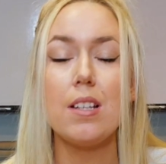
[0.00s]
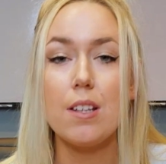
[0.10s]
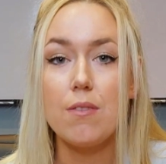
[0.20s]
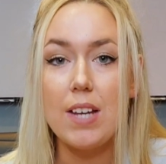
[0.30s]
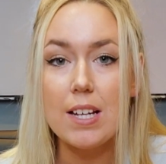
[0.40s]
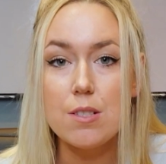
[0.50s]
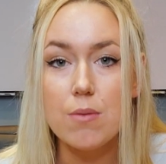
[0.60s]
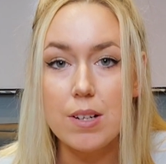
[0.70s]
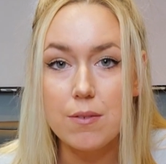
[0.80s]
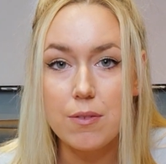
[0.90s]
The
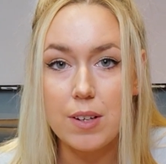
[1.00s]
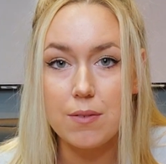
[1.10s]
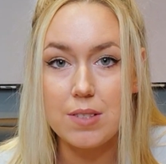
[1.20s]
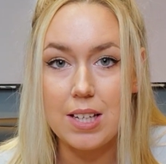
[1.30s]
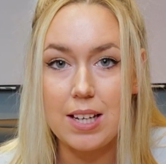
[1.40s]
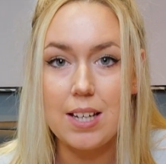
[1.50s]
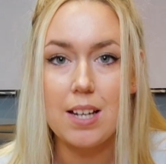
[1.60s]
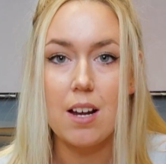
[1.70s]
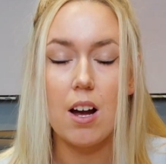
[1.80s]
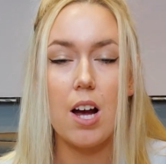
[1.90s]
VS150
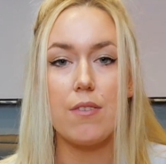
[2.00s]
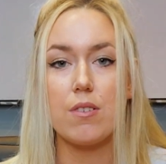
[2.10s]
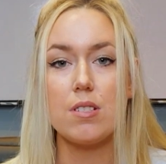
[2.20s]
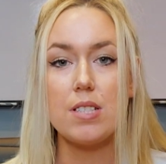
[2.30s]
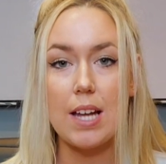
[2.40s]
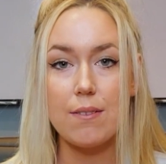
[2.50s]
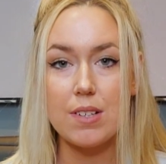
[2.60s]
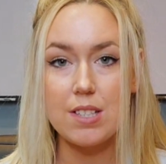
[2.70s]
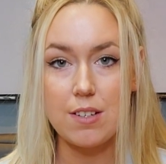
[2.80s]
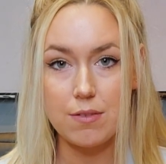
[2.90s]
offers
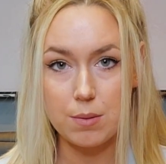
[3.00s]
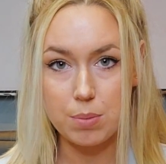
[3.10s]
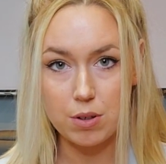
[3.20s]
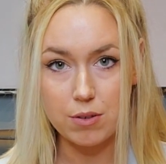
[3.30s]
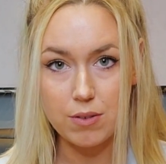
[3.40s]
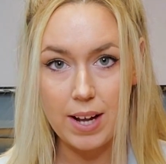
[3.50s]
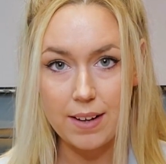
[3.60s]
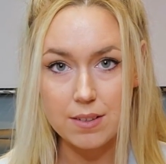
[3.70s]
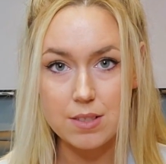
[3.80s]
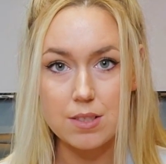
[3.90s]
seven different
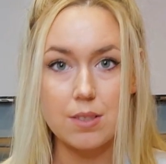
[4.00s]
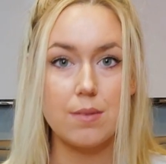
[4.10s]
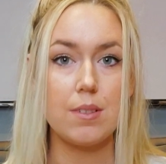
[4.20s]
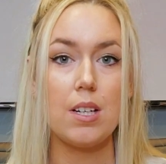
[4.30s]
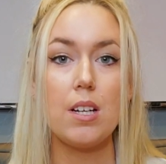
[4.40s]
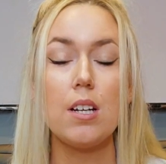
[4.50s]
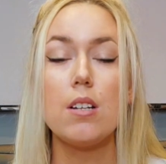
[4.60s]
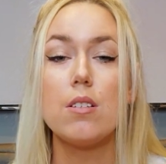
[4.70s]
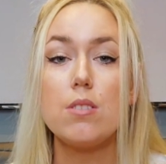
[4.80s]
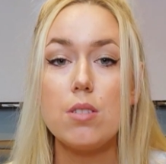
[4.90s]
profiles,
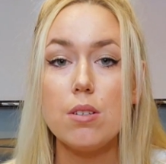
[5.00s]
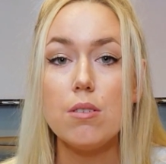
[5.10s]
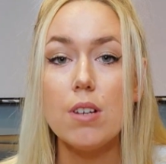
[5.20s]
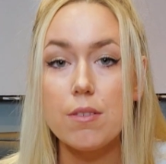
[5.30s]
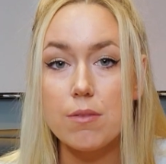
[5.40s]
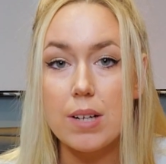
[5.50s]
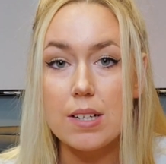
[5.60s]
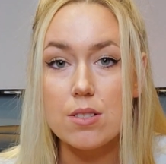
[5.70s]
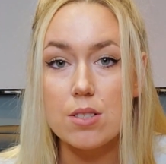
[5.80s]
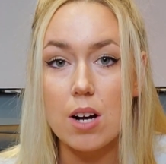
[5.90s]
two of
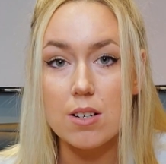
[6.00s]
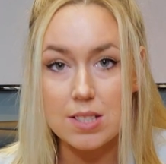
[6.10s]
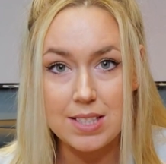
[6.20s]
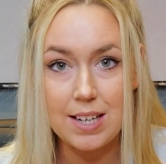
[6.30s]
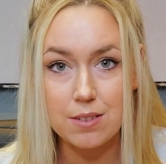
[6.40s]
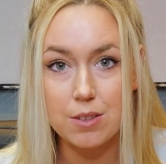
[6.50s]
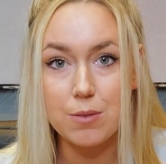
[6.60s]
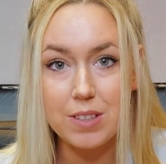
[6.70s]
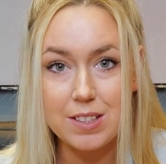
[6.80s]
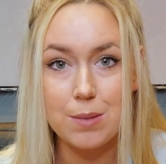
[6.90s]
which are standard
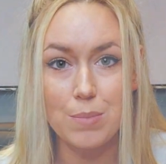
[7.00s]
with the